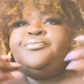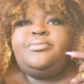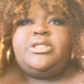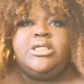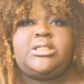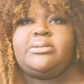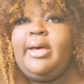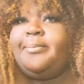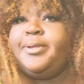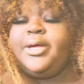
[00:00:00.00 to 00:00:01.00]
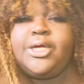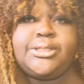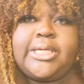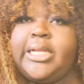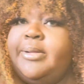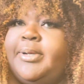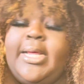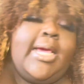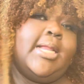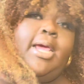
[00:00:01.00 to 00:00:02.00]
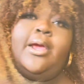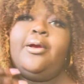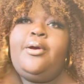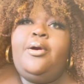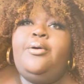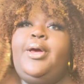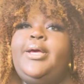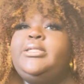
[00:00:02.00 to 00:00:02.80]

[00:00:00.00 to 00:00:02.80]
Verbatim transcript: this is my Beyonce lemonade hair, okay?